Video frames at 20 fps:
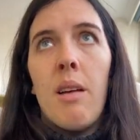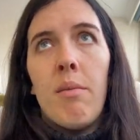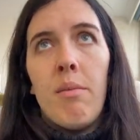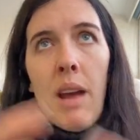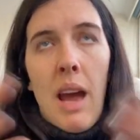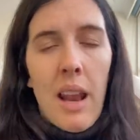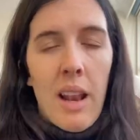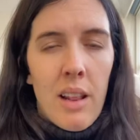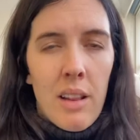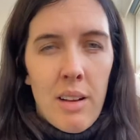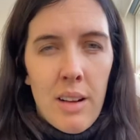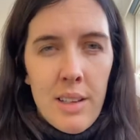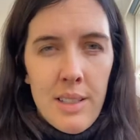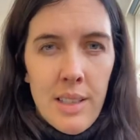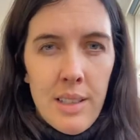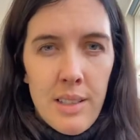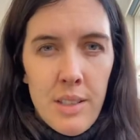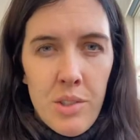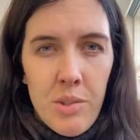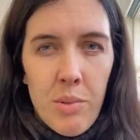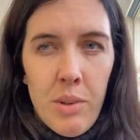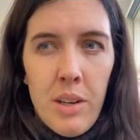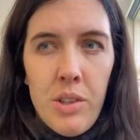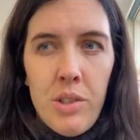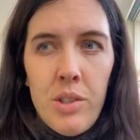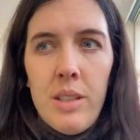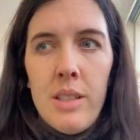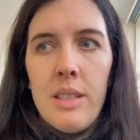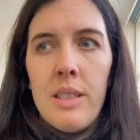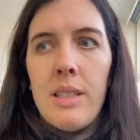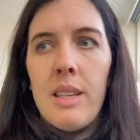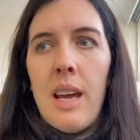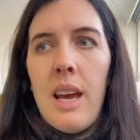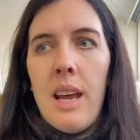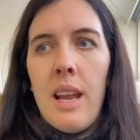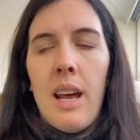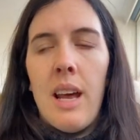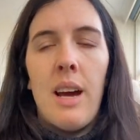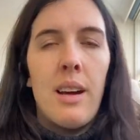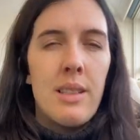analysing situations
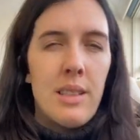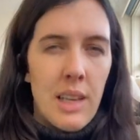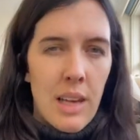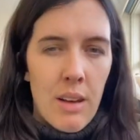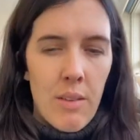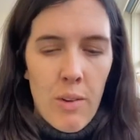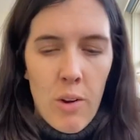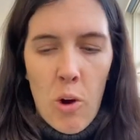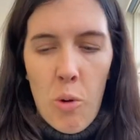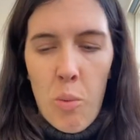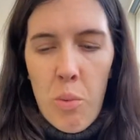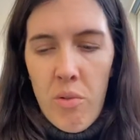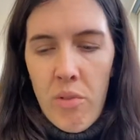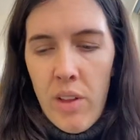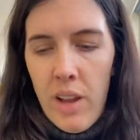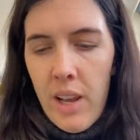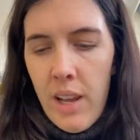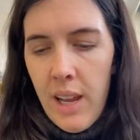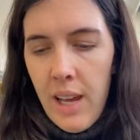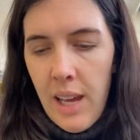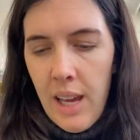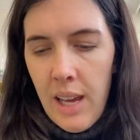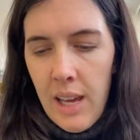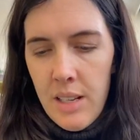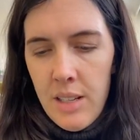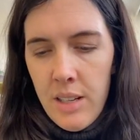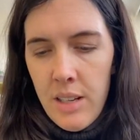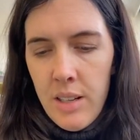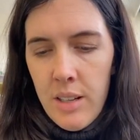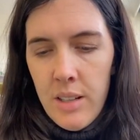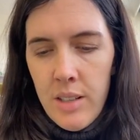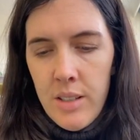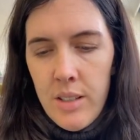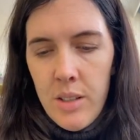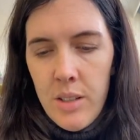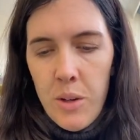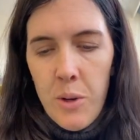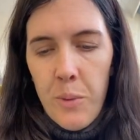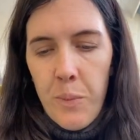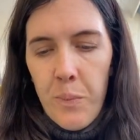and asking for help if they need.
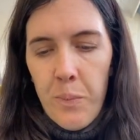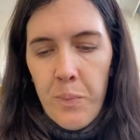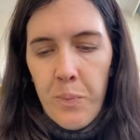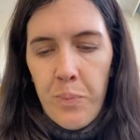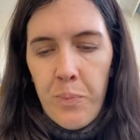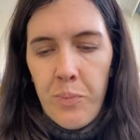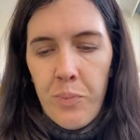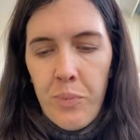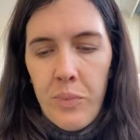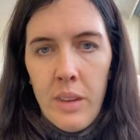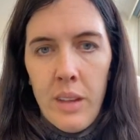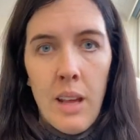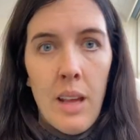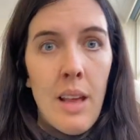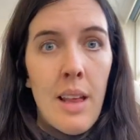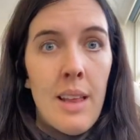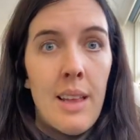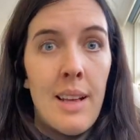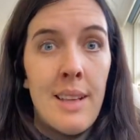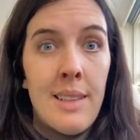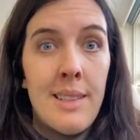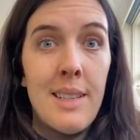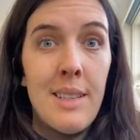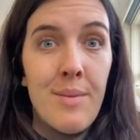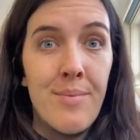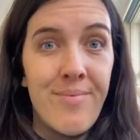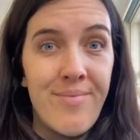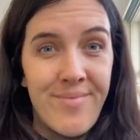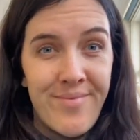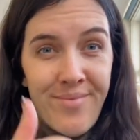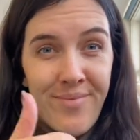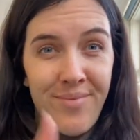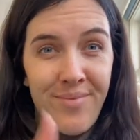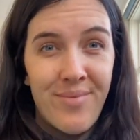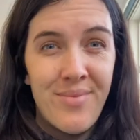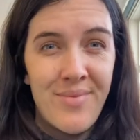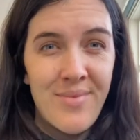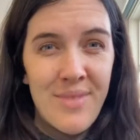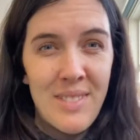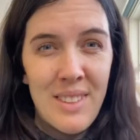So that's it.
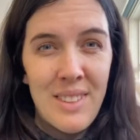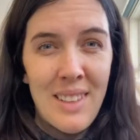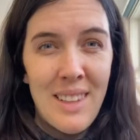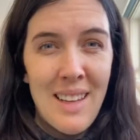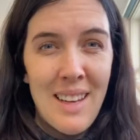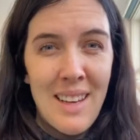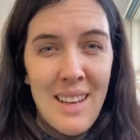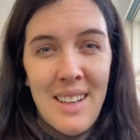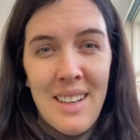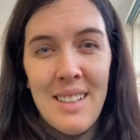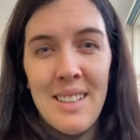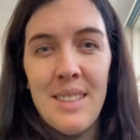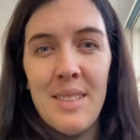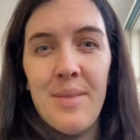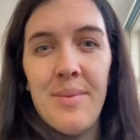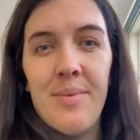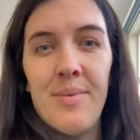Good luck, guys.